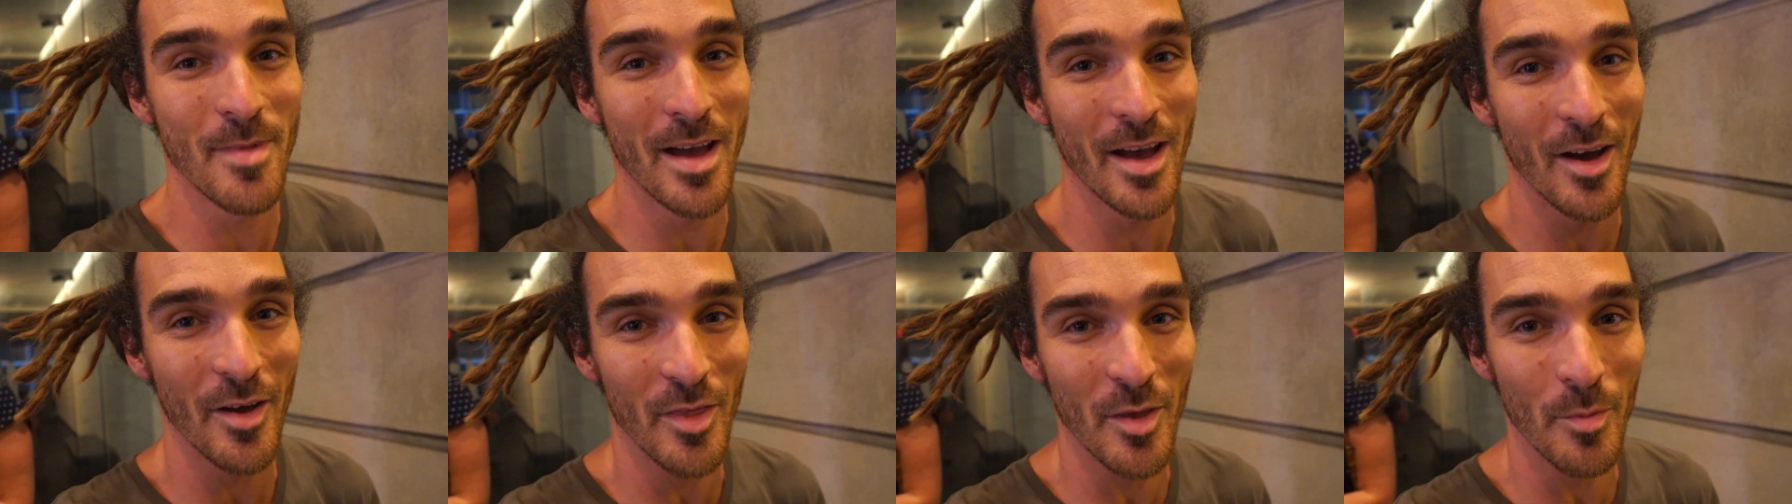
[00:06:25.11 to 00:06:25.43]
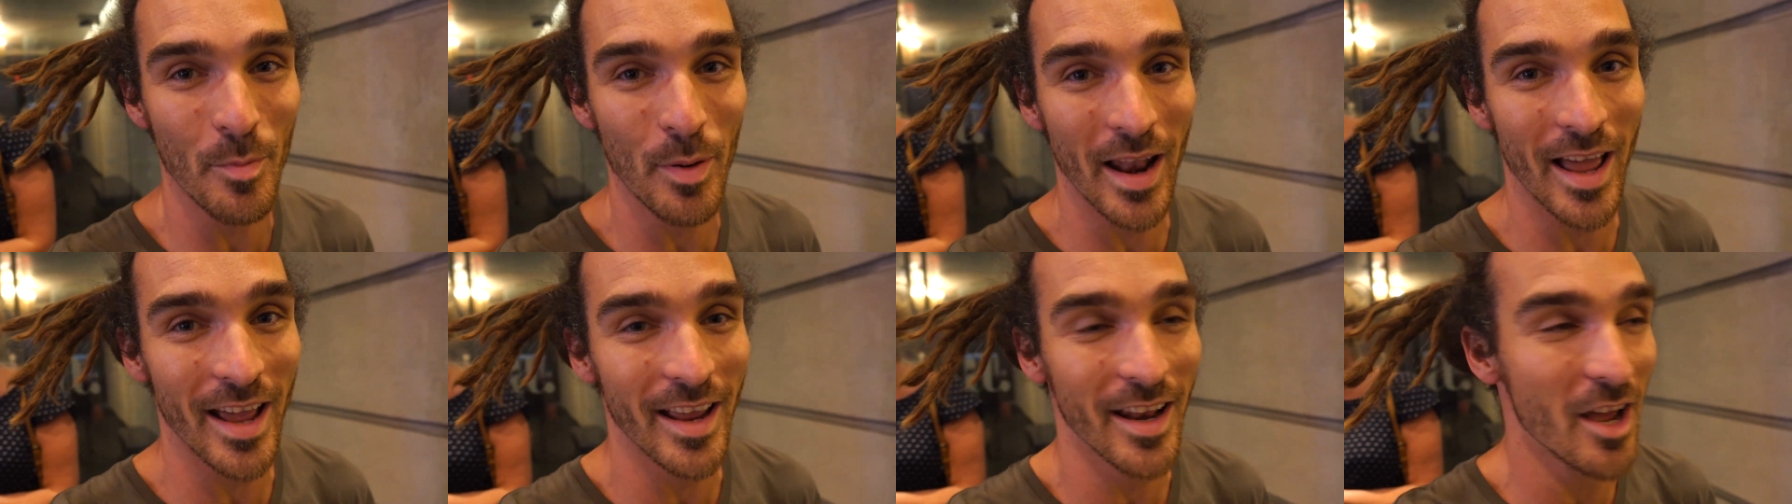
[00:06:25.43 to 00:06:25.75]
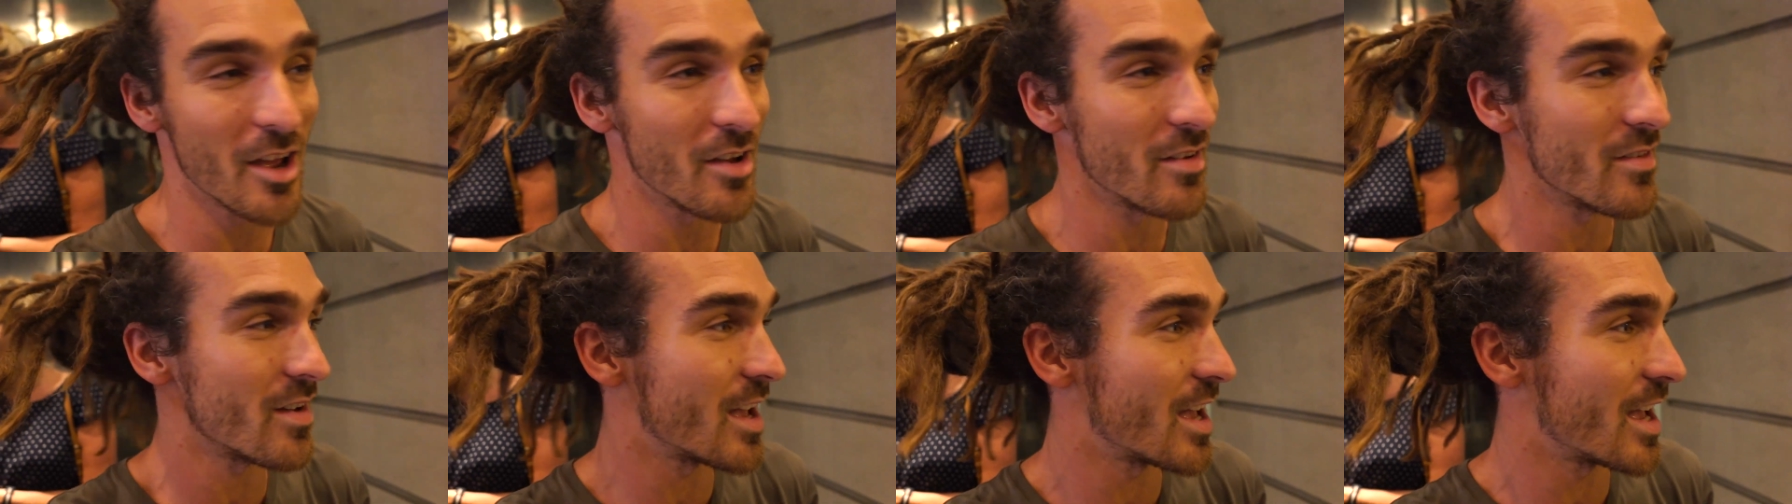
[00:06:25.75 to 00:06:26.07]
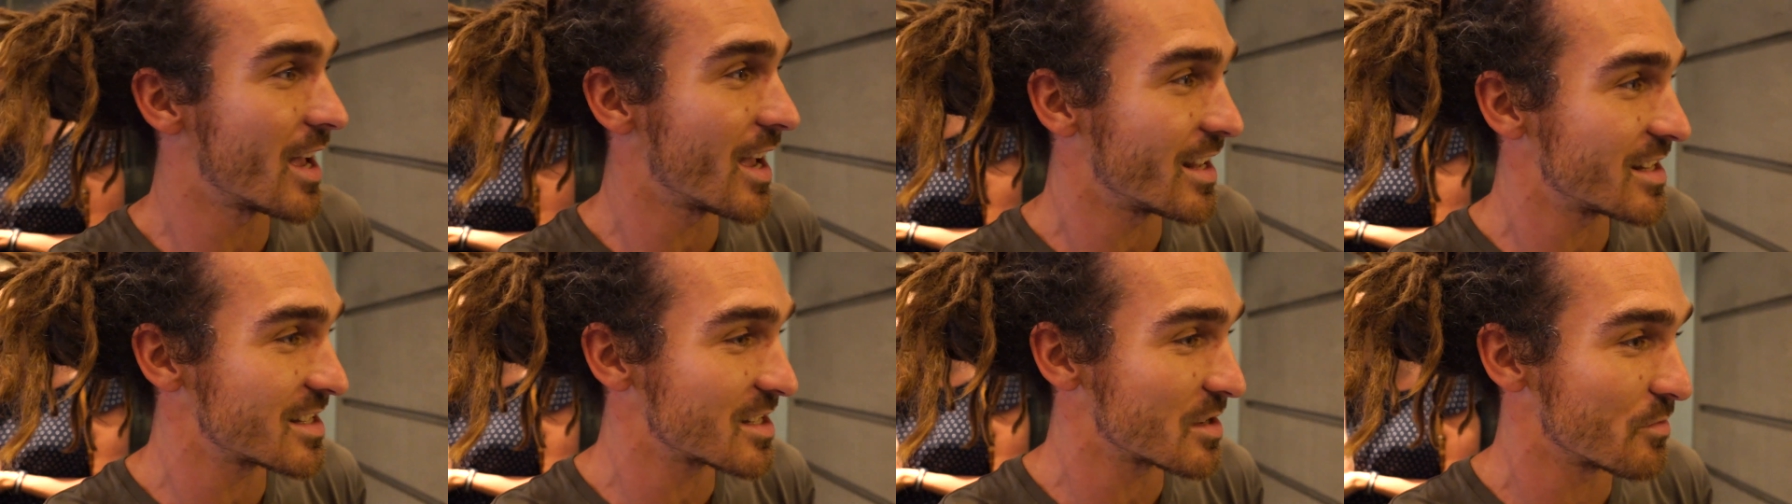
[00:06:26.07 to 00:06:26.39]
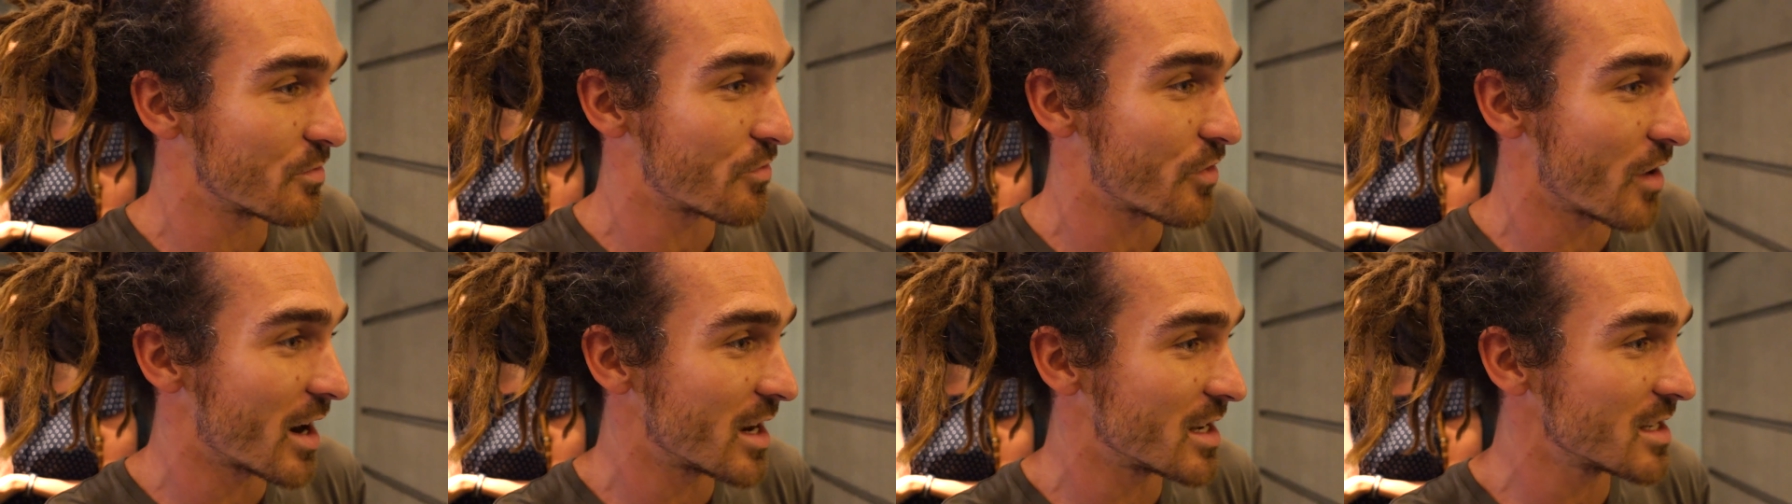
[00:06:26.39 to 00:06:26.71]
met on the plane over here, and some
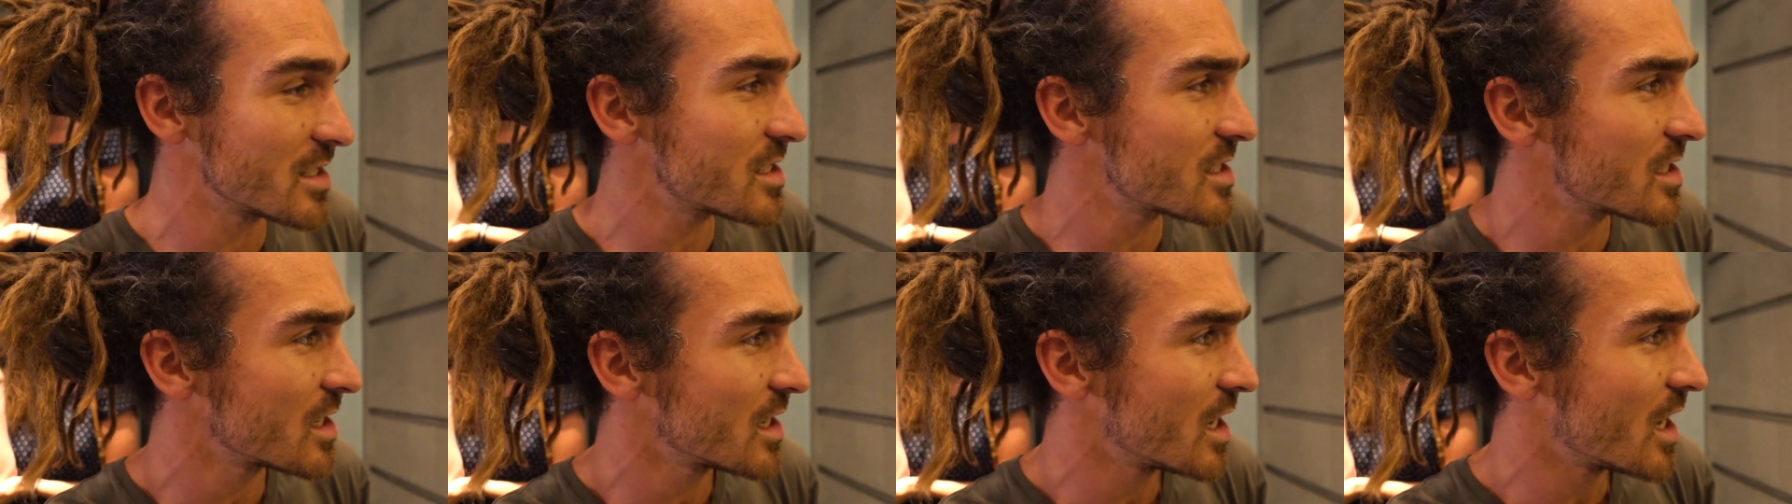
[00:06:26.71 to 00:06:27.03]
friends.